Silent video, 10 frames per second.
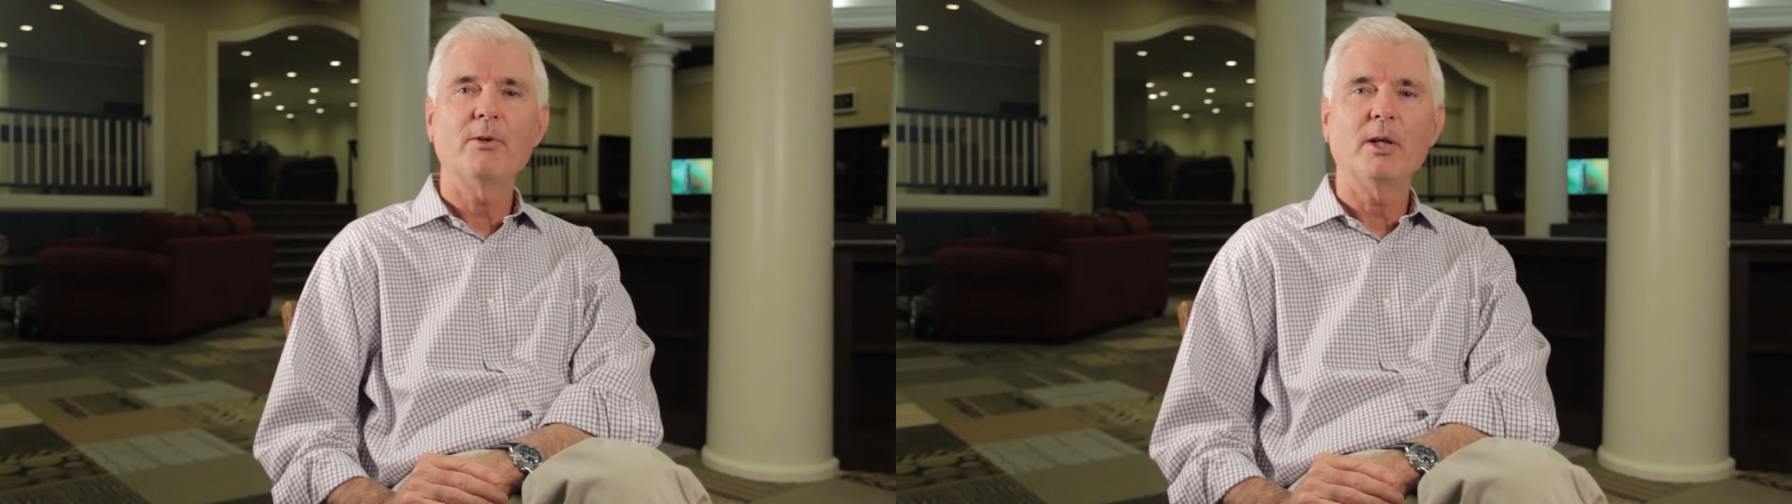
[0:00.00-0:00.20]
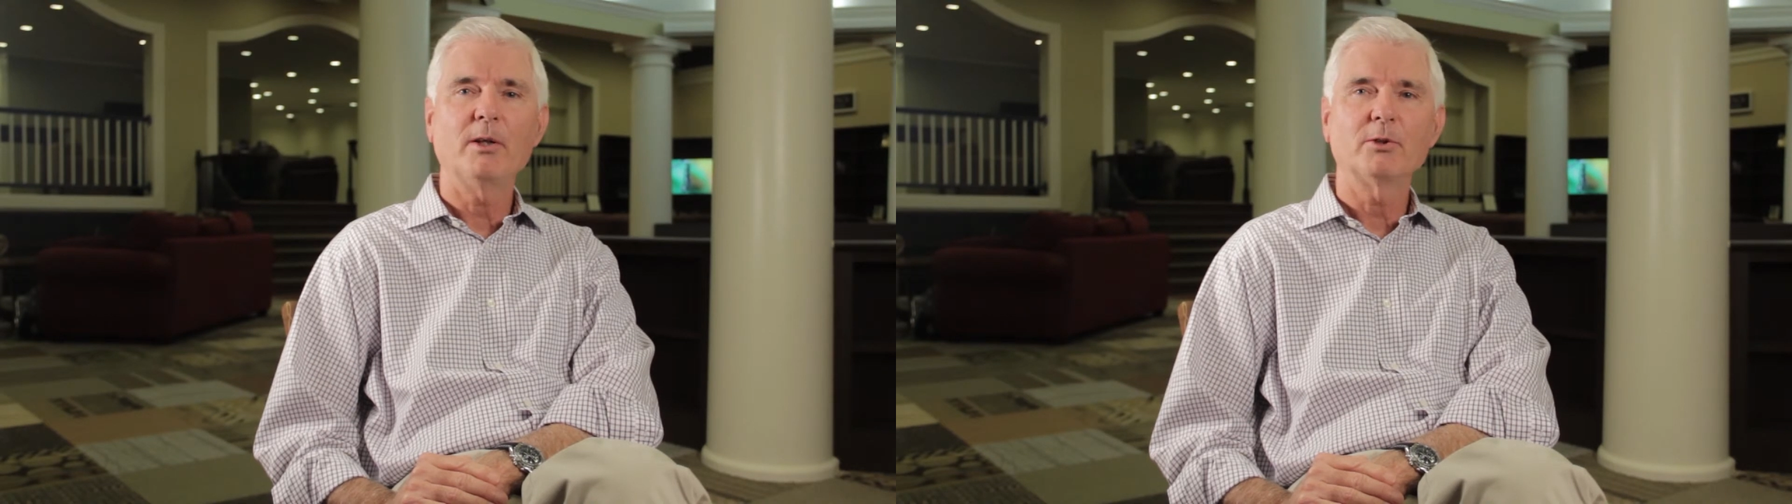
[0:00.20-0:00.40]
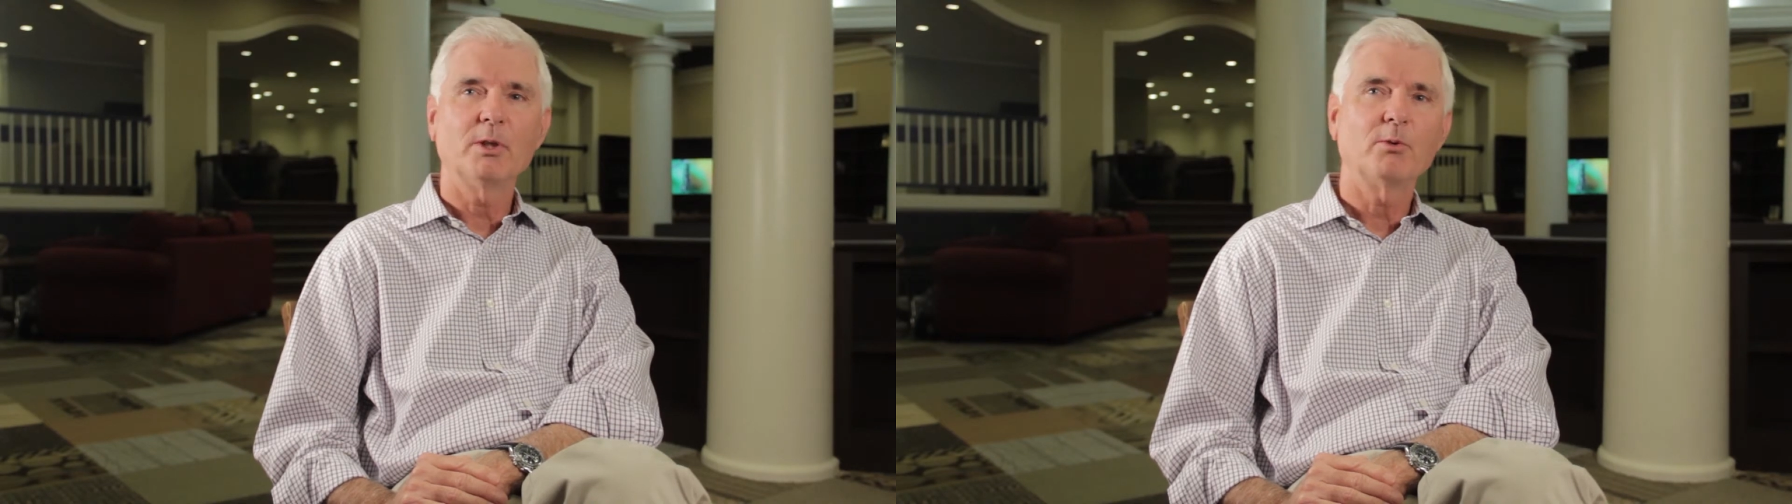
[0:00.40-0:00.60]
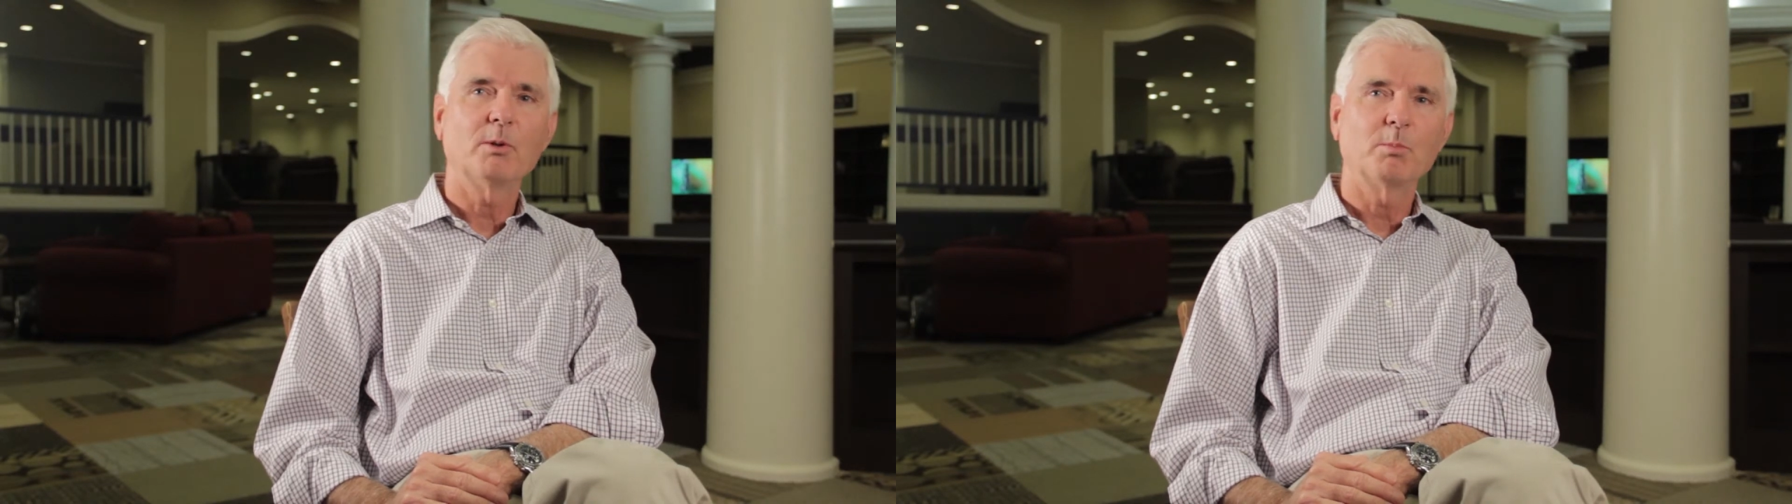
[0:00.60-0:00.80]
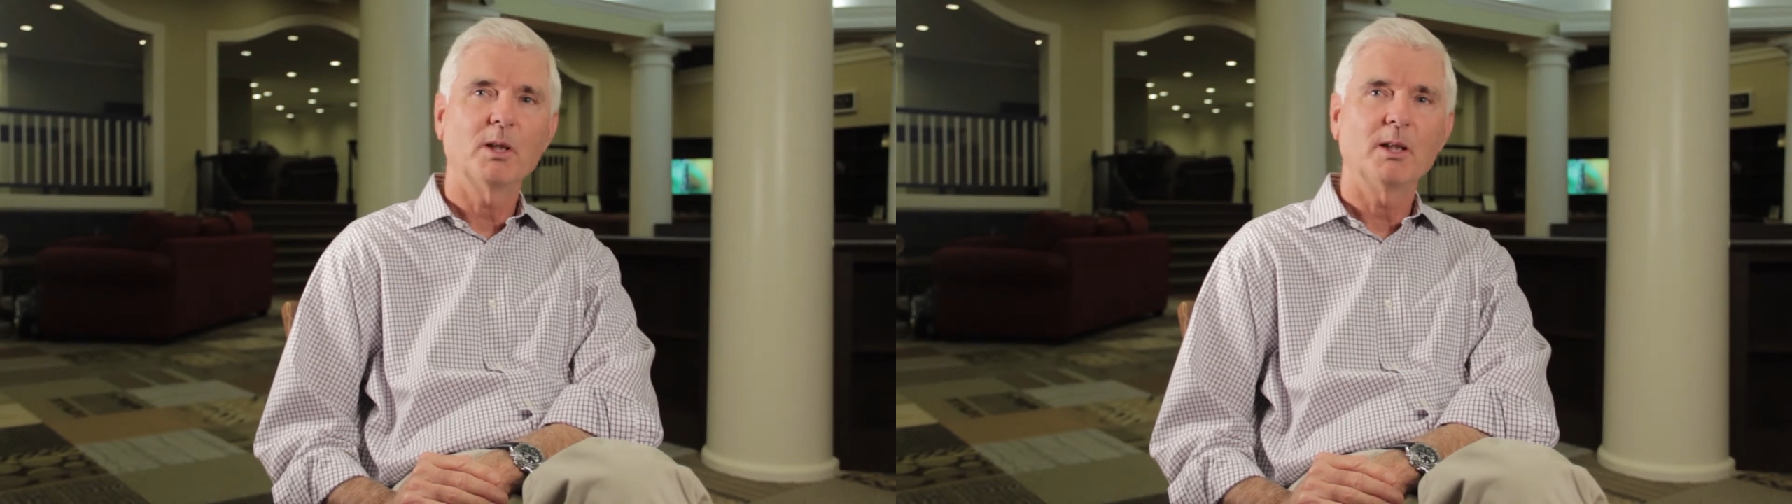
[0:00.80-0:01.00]
their
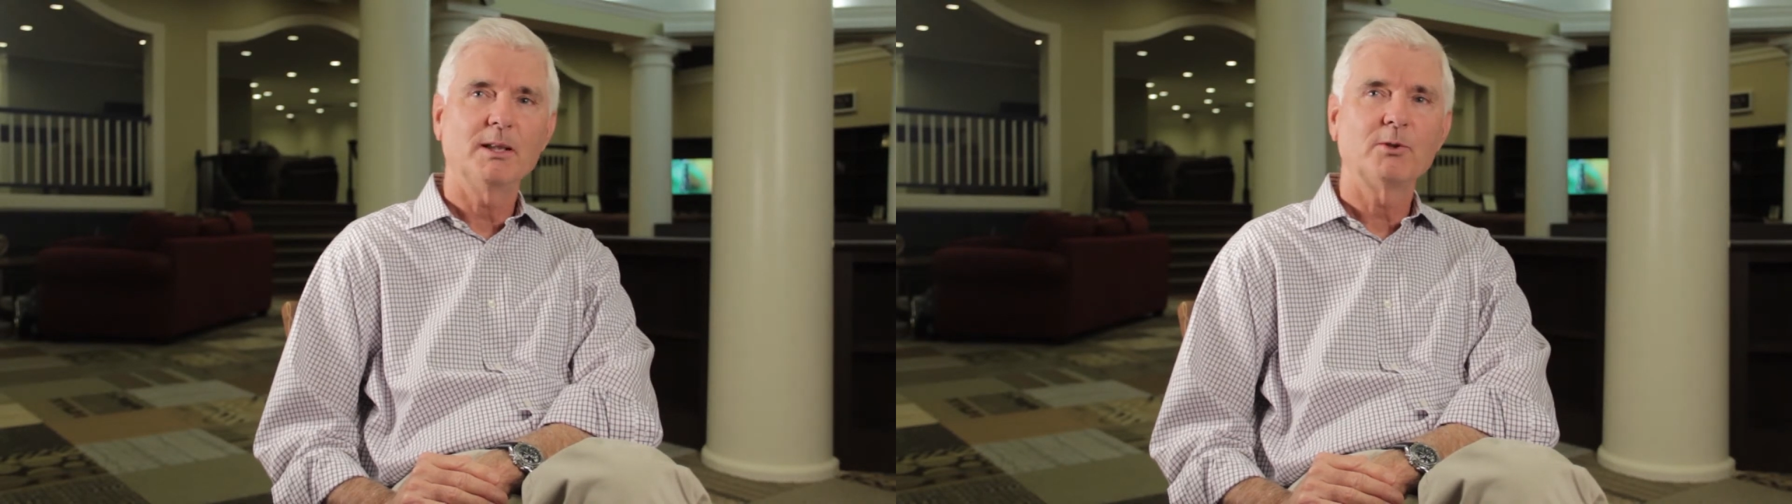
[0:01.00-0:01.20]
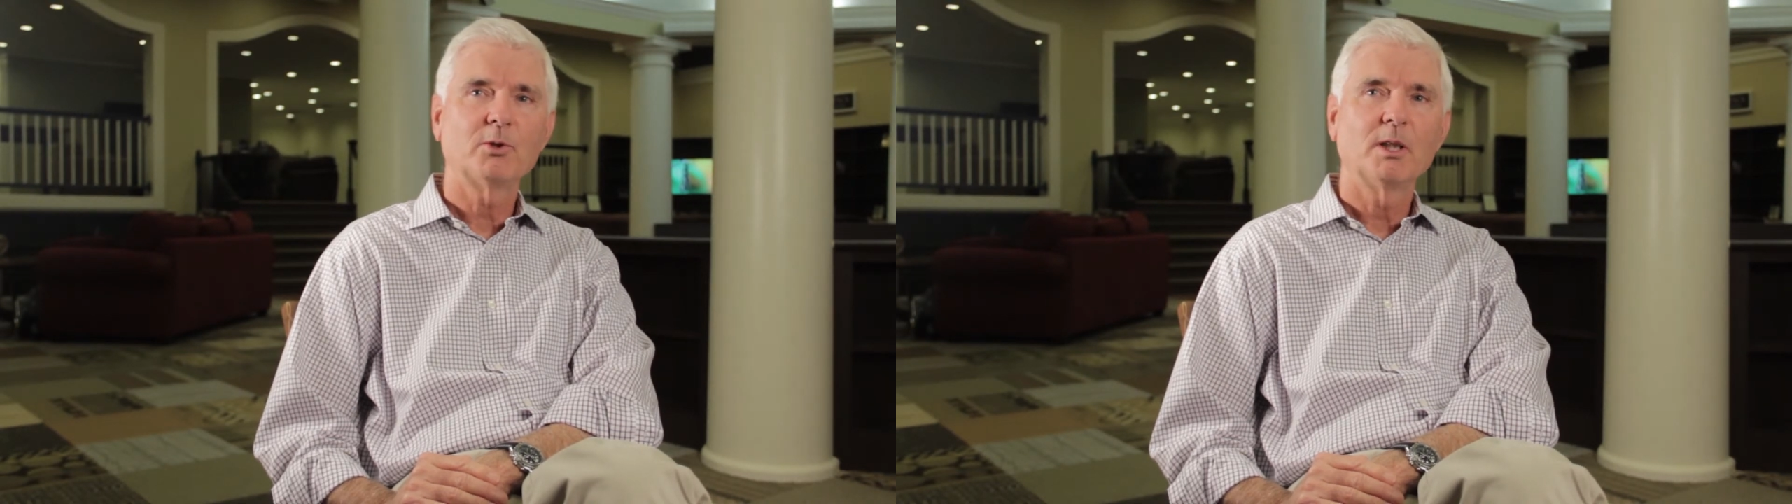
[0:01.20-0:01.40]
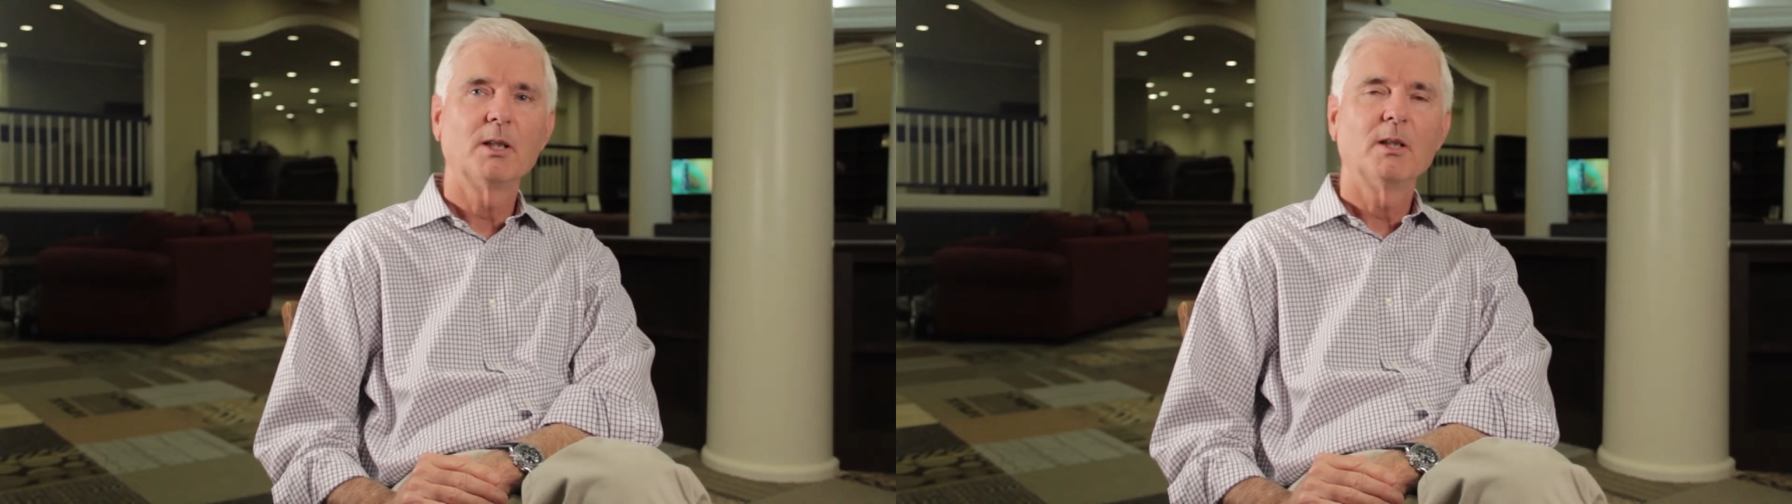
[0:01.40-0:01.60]
secret police